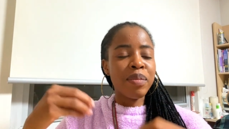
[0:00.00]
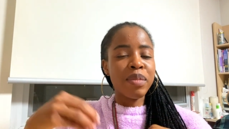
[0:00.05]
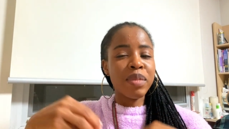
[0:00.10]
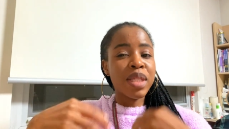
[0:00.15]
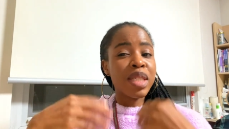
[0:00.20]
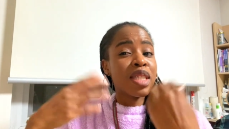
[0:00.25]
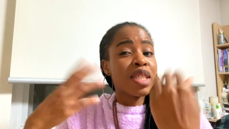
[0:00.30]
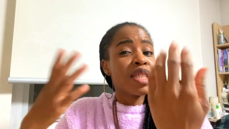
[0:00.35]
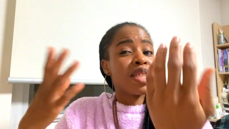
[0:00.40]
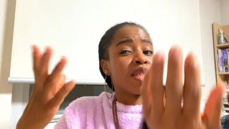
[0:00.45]

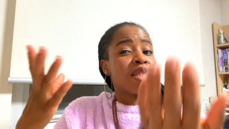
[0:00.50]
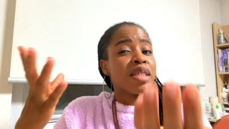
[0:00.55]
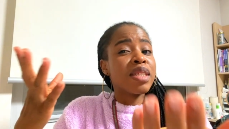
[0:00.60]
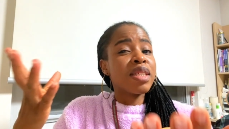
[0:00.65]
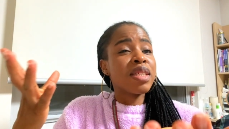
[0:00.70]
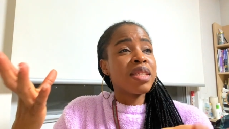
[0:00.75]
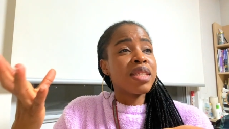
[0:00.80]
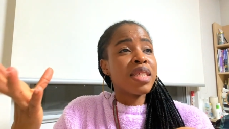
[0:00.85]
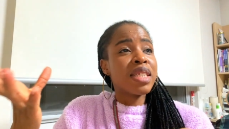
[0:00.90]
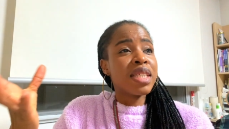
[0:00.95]

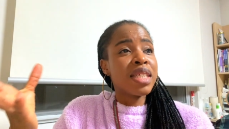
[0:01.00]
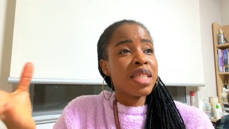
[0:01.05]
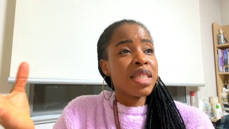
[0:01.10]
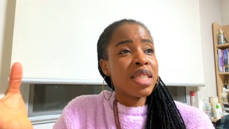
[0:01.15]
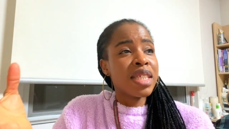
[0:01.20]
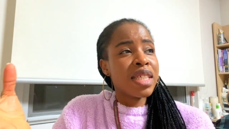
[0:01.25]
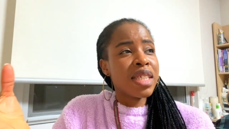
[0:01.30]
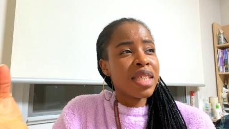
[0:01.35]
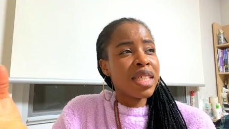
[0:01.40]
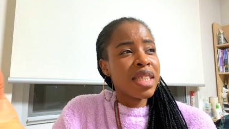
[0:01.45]

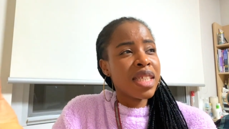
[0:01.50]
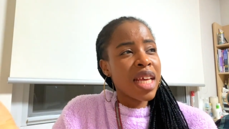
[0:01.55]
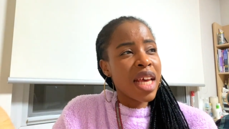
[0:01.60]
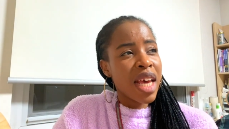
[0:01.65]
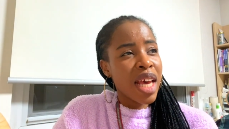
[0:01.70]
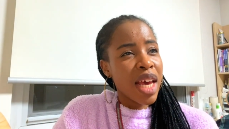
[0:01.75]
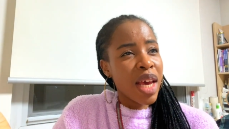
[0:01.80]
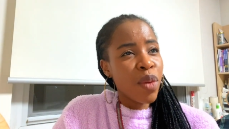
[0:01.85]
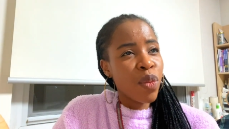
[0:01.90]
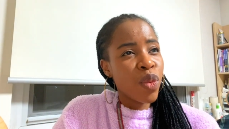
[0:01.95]

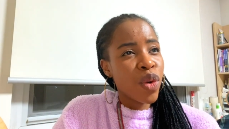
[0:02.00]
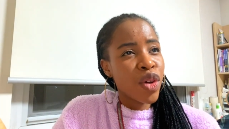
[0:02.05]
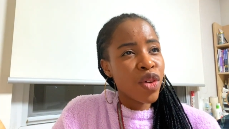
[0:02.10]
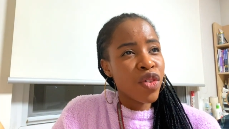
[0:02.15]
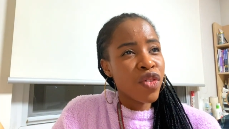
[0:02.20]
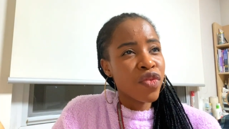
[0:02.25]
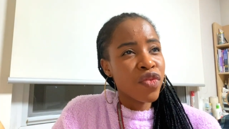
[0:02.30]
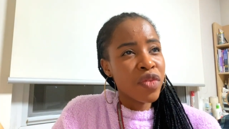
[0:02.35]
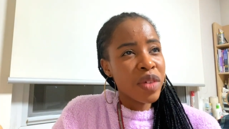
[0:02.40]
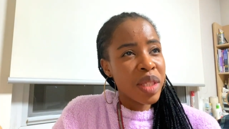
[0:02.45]
say what
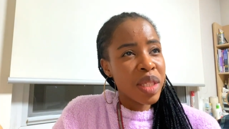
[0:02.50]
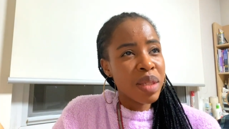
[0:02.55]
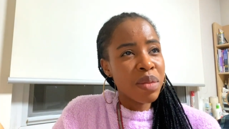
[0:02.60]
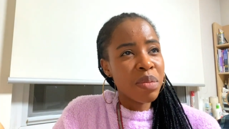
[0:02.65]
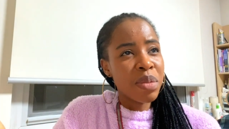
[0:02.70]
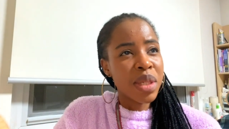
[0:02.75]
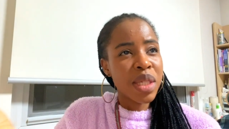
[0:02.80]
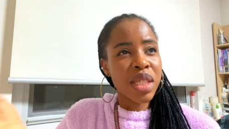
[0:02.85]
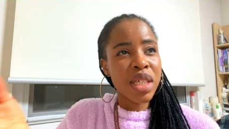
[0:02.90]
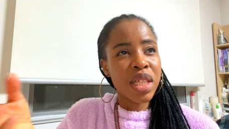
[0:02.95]
you've written.
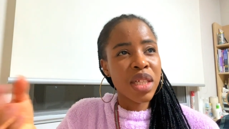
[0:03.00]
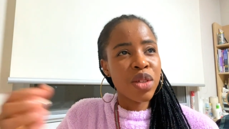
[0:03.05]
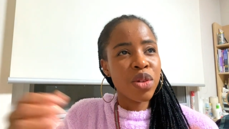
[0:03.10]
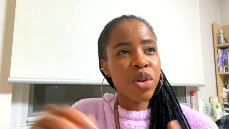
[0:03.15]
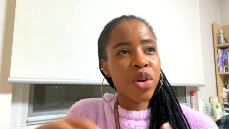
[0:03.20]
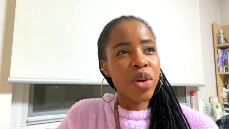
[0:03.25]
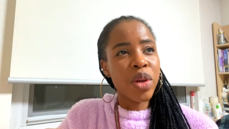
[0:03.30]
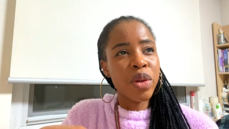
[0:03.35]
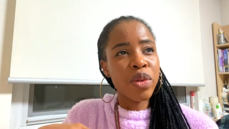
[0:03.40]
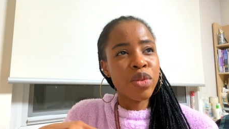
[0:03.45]

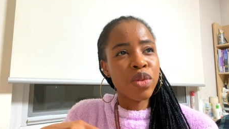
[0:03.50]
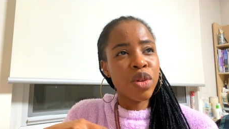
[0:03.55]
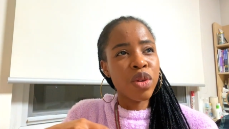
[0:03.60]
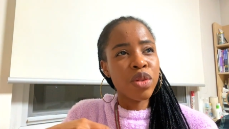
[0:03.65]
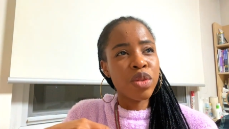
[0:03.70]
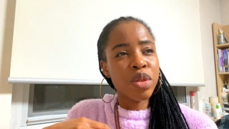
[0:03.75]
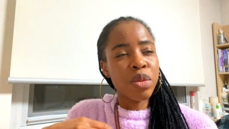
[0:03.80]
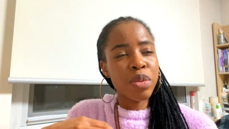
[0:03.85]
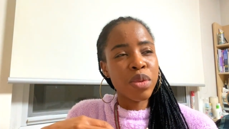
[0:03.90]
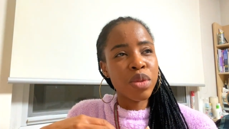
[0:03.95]
Basically, you're
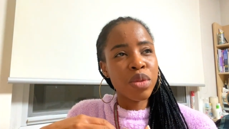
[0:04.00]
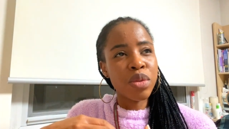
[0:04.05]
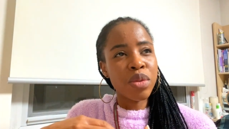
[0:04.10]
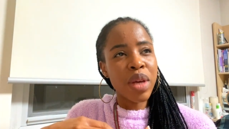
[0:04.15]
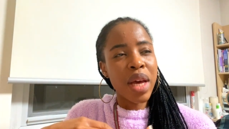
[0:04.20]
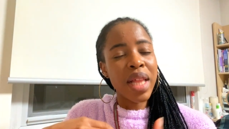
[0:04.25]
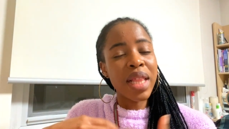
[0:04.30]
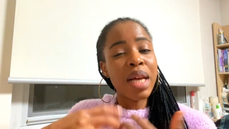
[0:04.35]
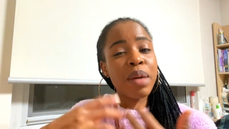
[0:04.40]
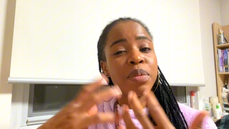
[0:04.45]
supposed to
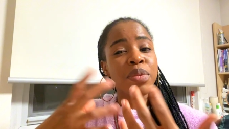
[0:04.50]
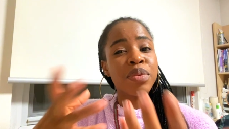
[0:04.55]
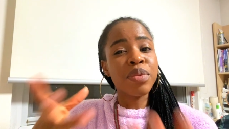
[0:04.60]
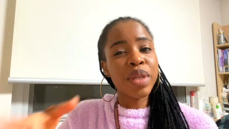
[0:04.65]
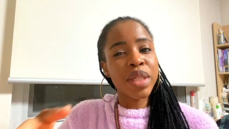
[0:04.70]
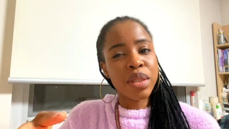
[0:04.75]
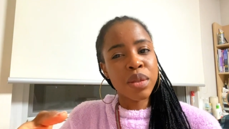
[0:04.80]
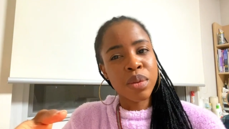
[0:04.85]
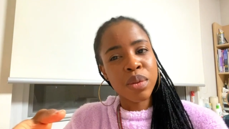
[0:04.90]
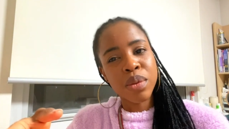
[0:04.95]

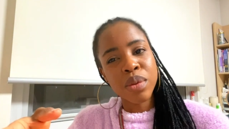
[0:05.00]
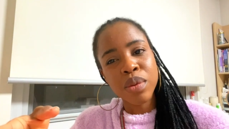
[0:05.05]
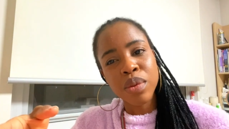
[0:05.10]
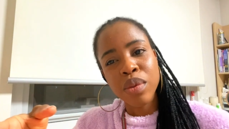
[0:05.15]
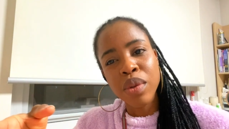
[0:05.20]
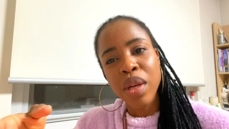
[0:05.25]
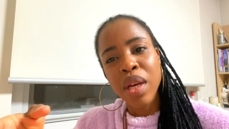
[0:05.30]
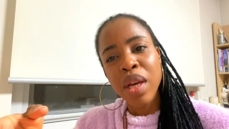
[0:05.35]
elaborate to